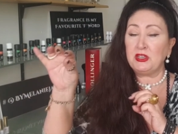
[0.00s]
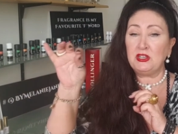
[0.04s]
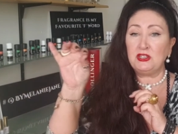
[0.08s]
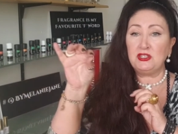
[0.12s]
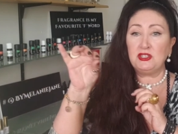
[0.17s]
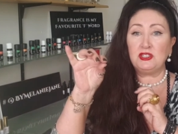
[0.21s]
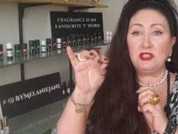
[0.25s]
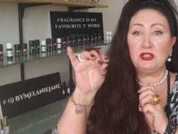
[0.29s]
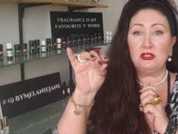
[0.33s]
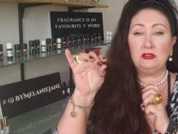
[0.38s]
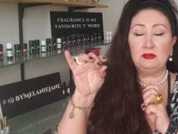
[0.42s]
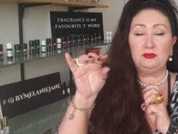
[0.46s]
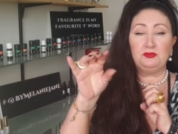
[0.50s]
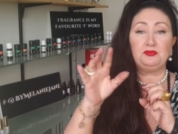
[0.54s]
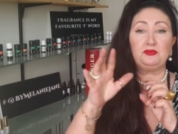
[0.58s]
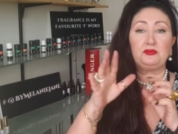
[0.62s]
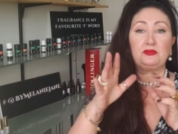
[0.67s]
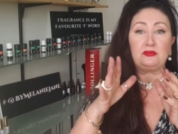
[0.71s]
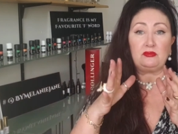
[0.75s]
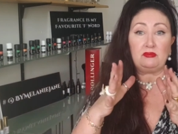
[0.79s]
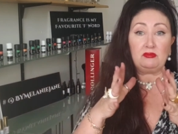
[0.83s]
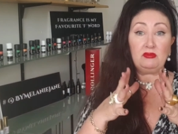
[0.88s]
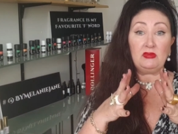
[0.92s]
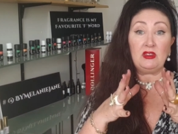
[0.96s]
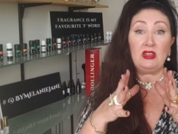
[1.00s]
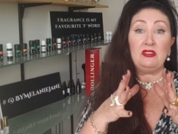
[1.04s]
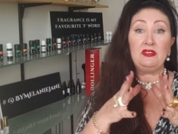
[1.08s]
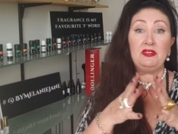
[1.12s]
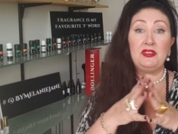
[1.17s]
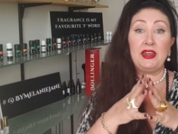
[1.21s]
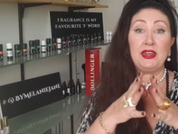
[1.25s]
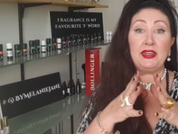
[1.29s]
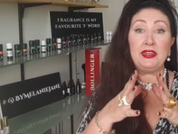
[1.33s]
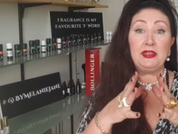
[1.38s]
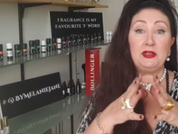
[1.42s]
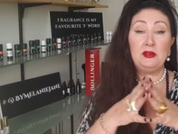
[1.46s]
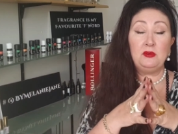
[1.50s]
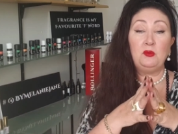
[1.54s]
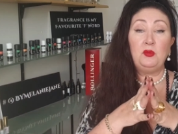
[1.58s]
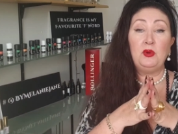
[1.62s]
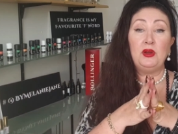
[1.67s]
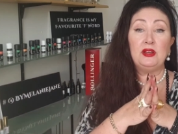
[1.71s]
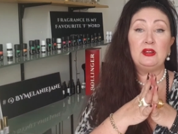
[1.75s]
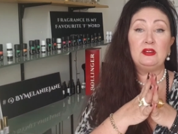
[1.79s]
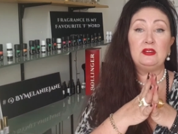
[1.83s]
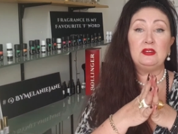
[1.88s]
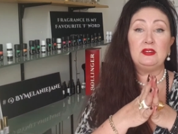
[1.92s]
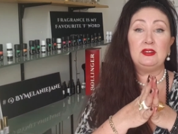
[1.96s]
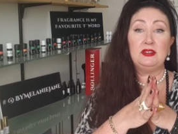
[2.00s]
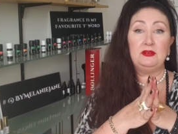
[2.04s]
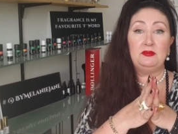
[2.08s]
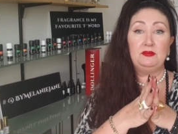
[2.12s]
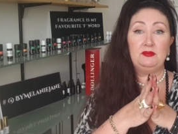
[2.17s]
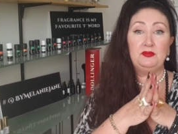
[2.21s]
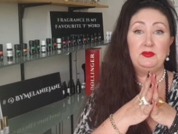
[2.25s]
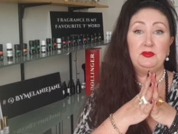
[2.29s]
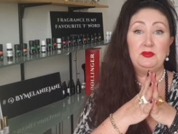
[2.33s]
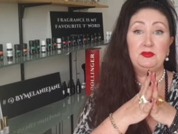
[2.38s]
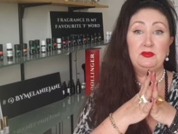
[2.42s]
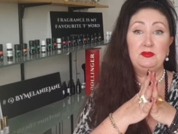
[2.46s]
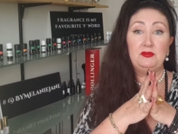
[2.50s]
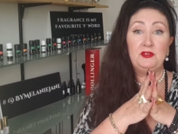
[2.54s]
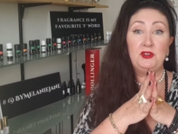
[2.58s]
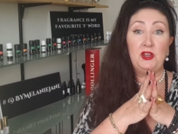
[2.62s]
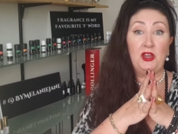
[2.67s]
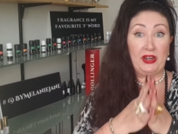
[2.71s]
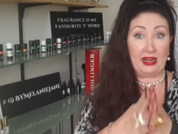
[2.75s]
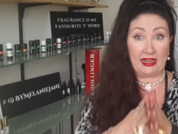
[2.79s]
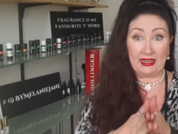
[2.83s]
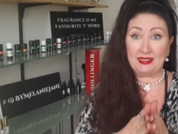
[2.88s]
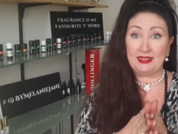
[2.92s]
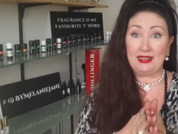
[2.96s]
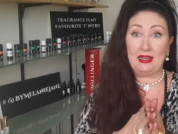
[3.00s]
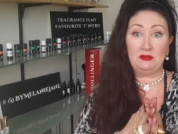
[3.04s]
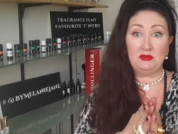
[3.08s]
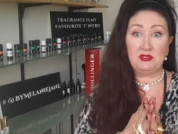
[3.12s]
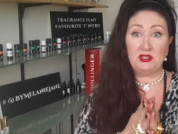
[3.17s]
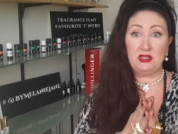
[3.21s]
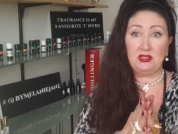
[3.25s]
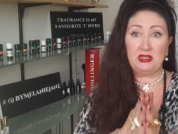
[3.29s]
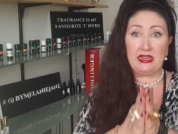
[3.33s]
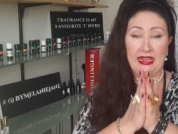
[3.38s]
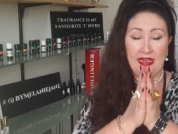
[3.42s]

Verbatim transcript: So they will not accepted.